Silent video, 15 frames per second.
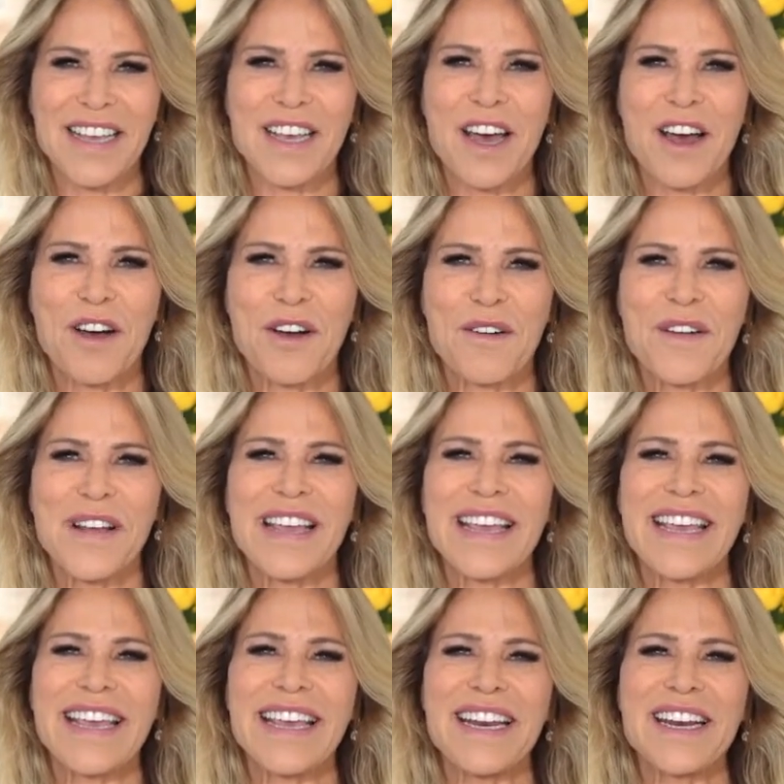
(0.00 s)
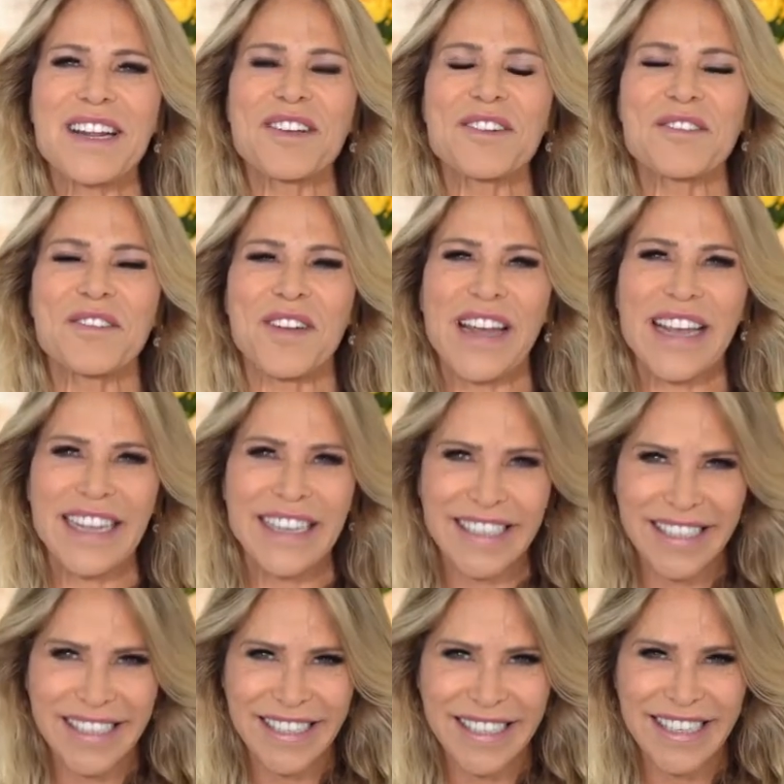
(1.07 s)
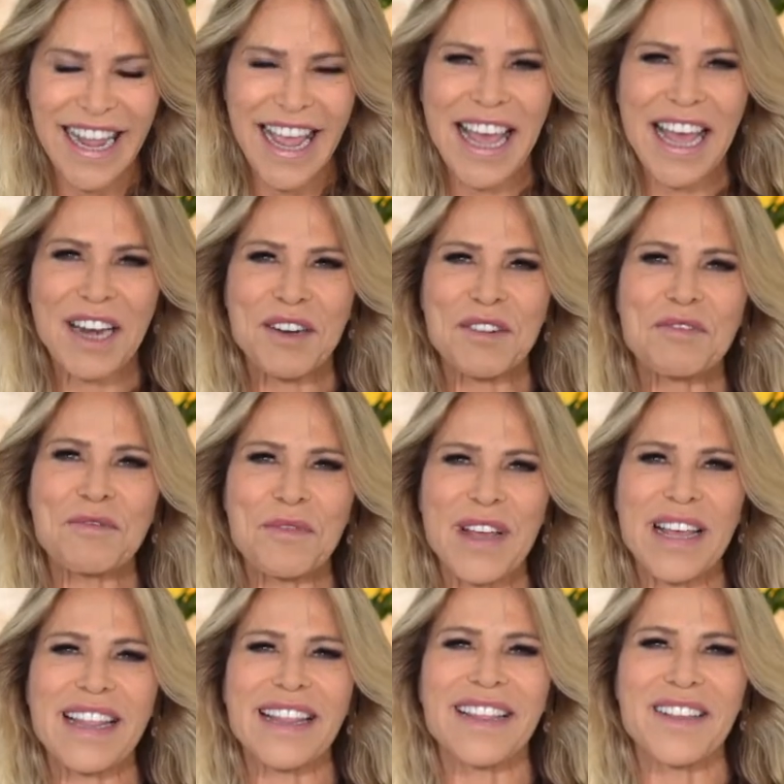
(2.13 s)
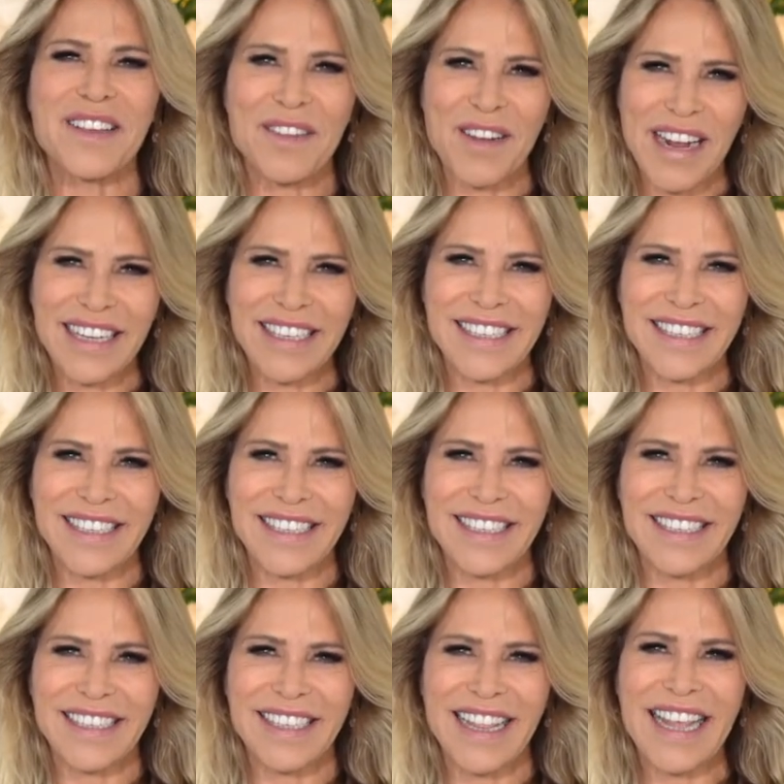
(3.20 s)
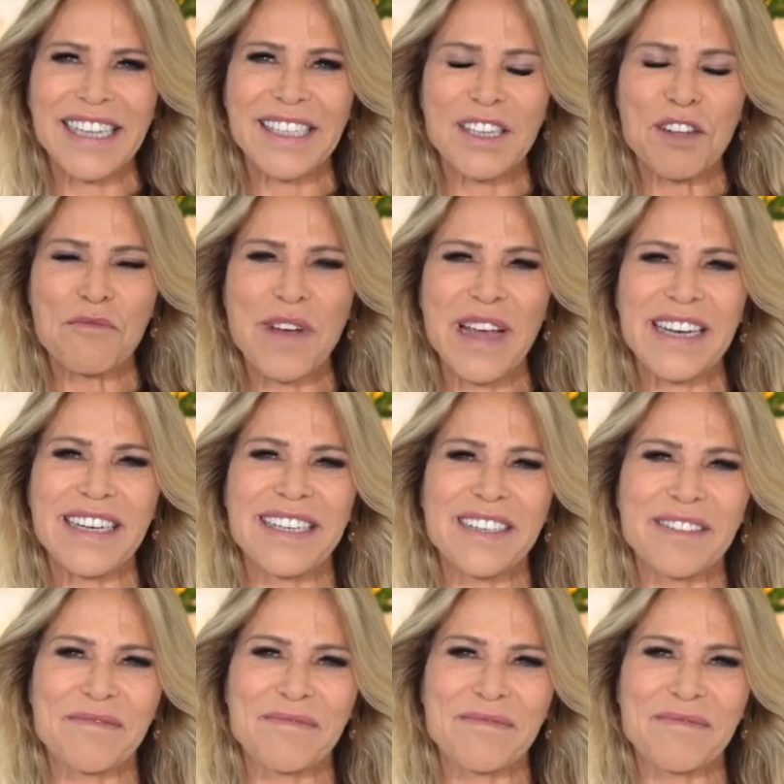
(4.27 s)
Go in grace and with grace. Thanks so much.